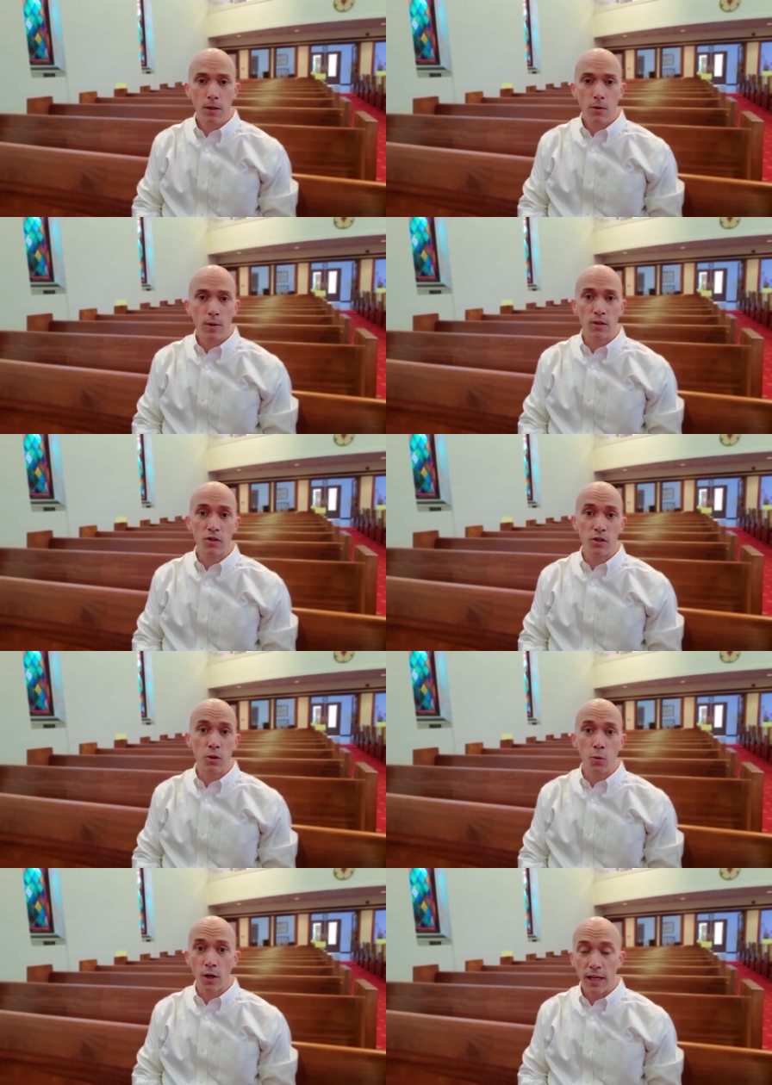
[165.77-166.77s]
We are
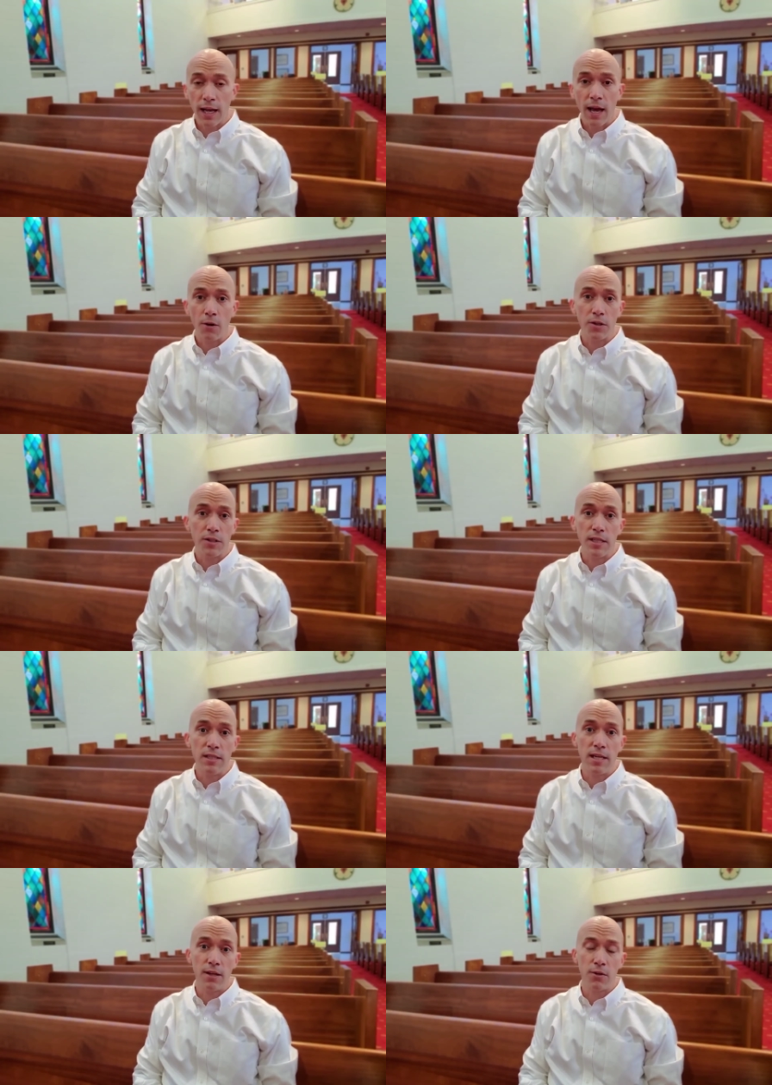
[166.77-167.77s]
still working out the
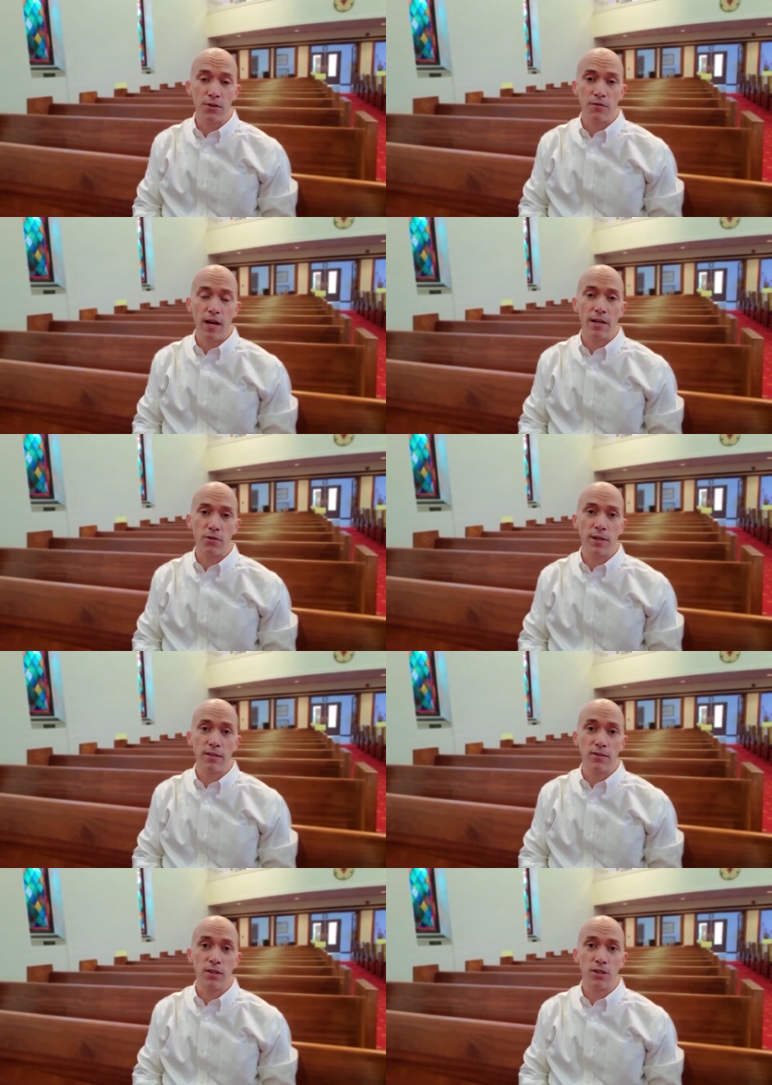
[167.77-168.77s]
details of that
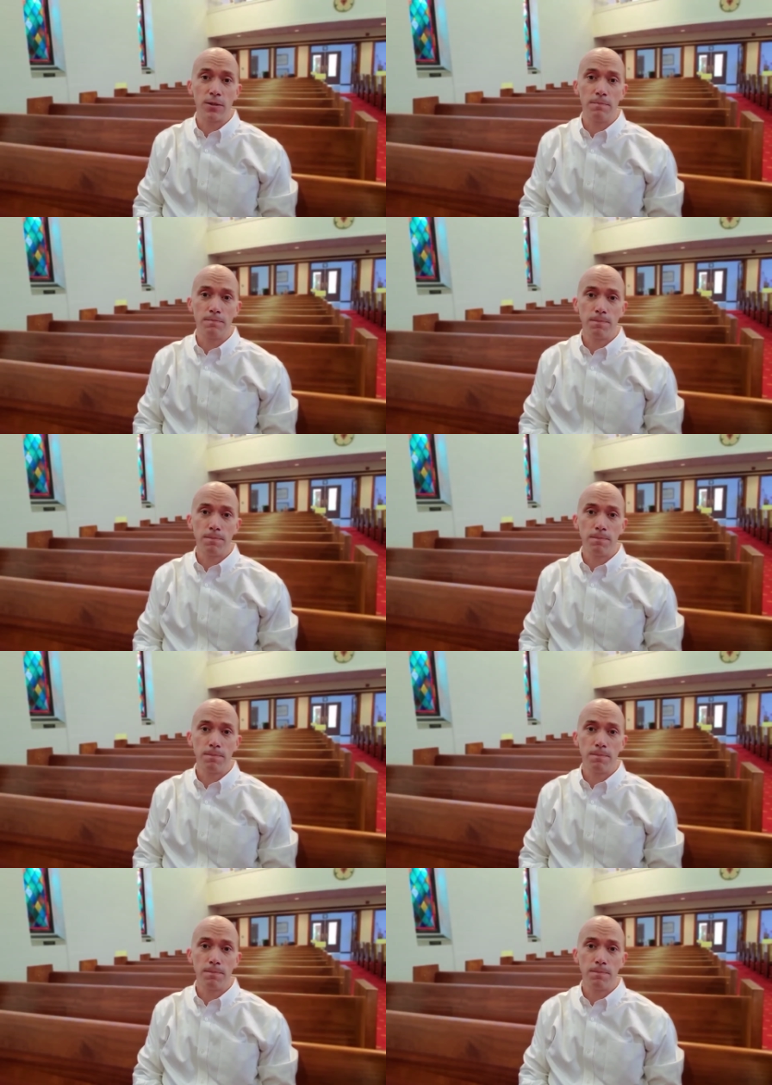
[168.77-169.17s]
transition.